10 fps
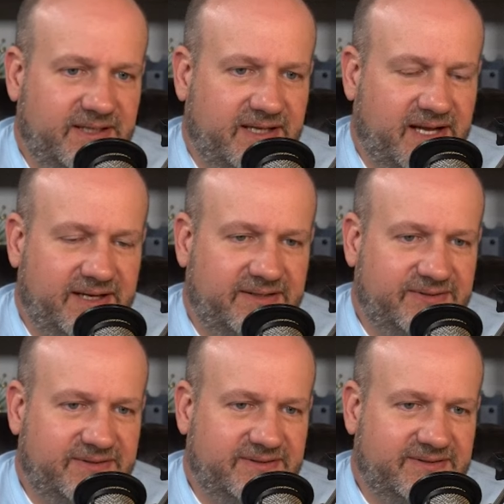I
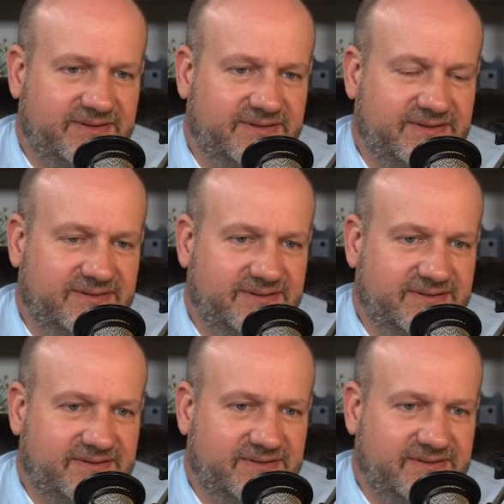don't
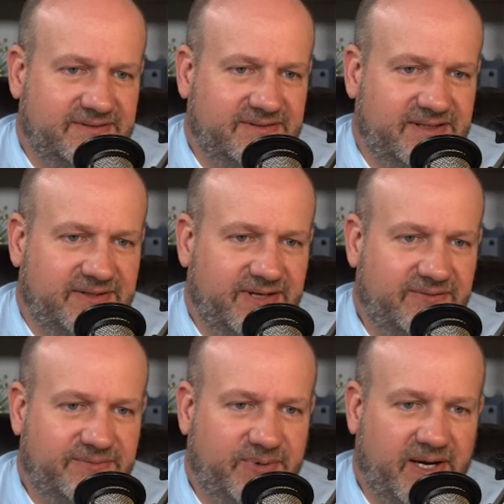
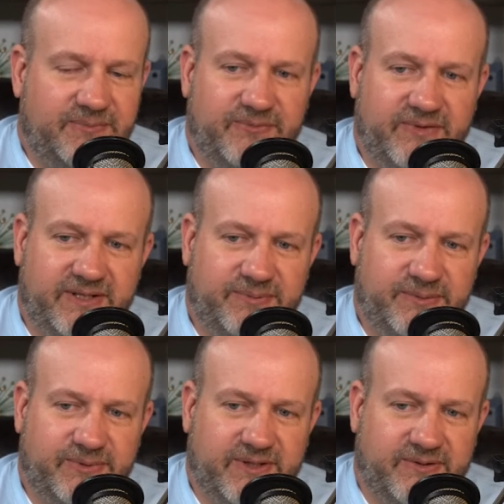have a problem with
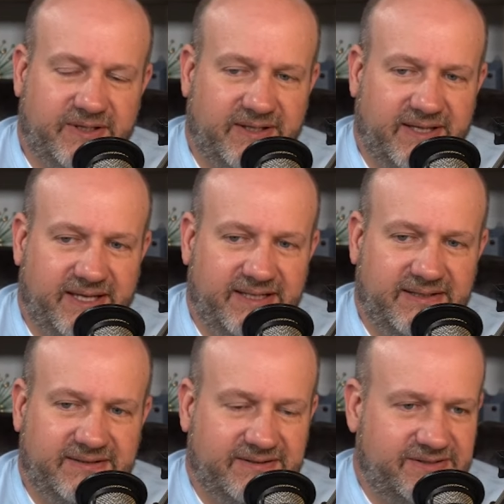people going online
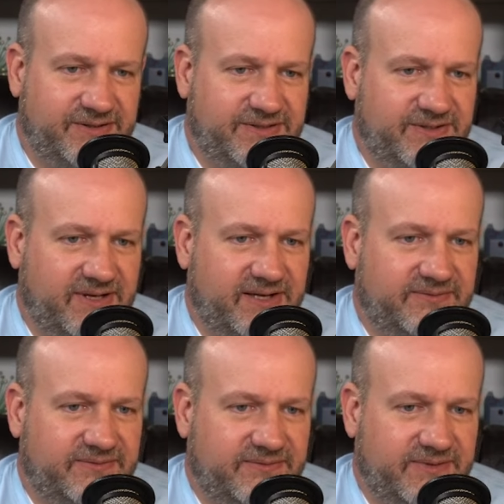and searching
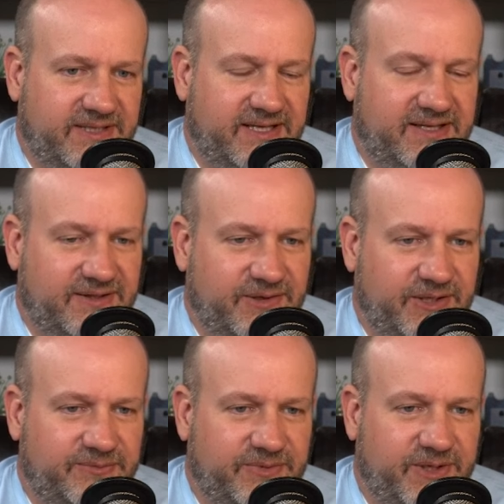around. The
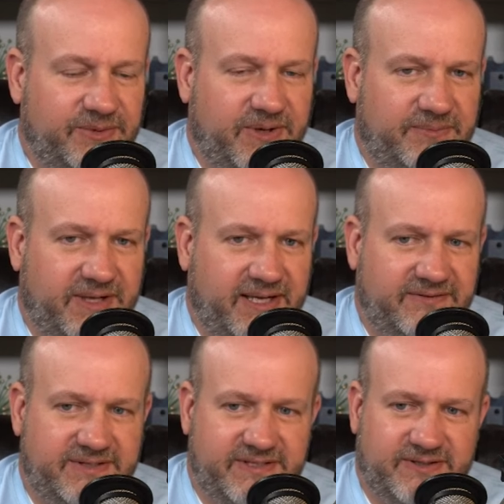only problem I have
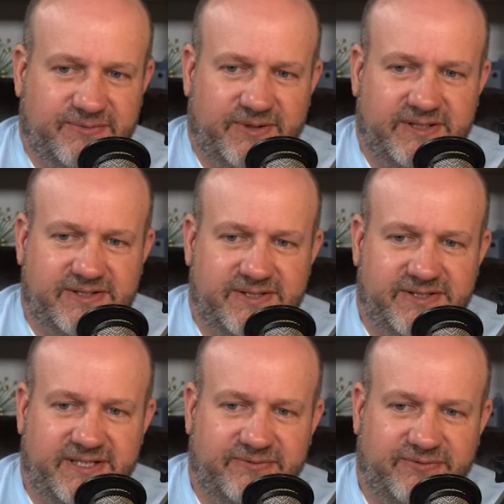is when you're
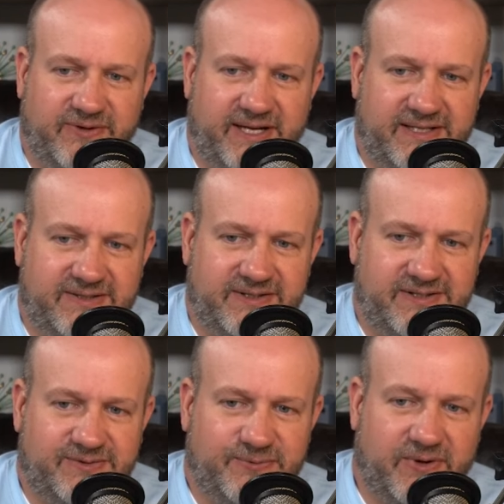searching for an answer
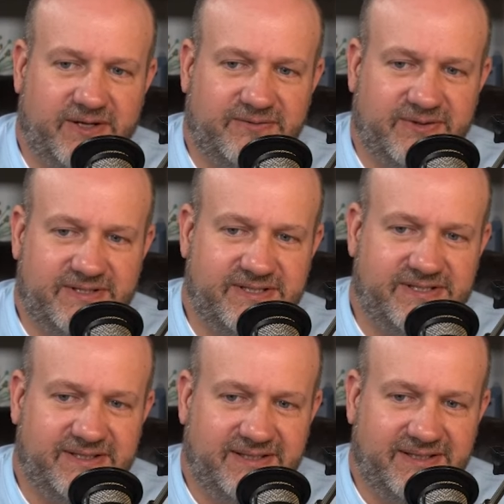that you want
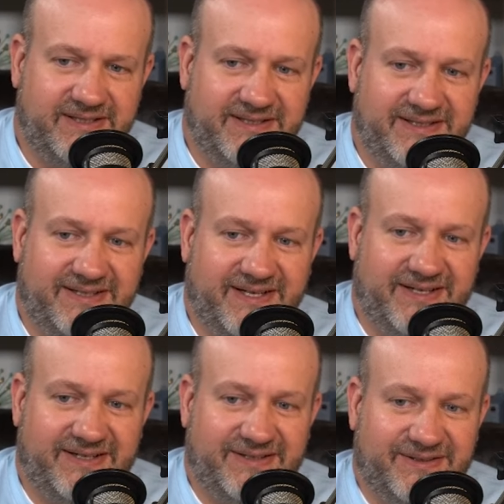versus,
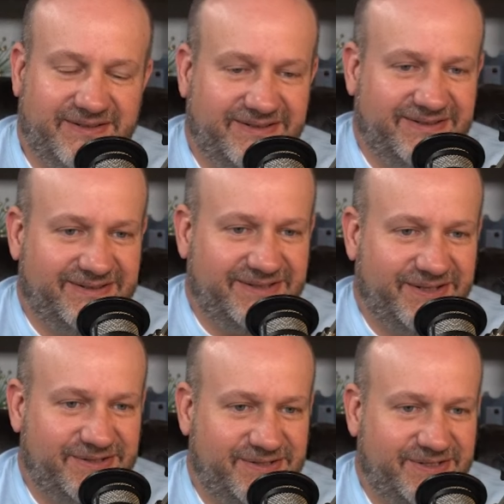you
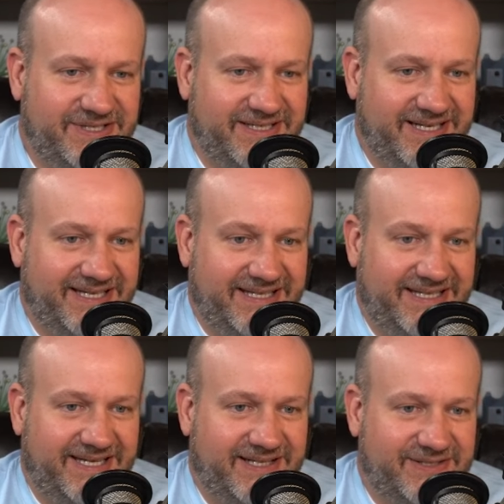know, searching to get
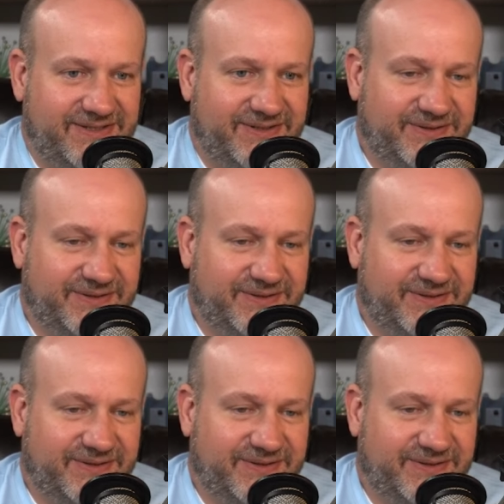the answer.